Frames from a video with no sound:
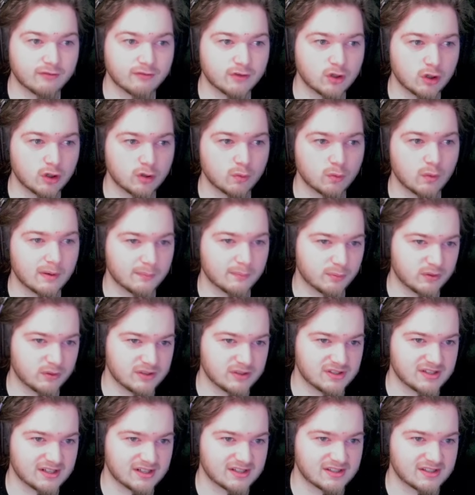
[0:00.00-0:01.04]
good
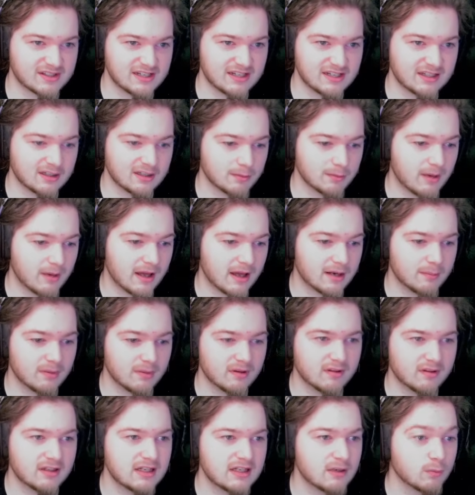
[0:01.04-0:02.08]
1.16
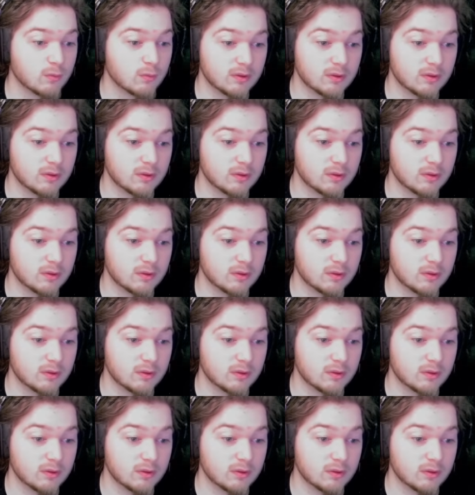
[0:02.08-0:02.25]
compatibility, it would